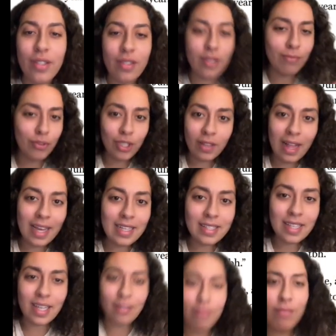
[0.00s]
Being
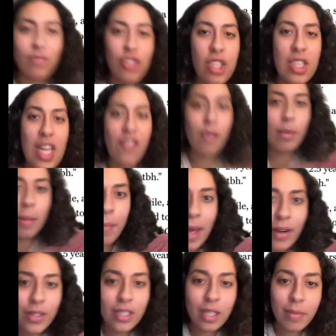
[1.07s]
voluntarily celibate
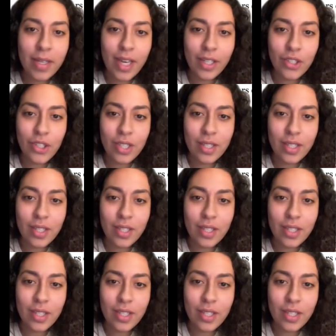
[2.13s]
allows women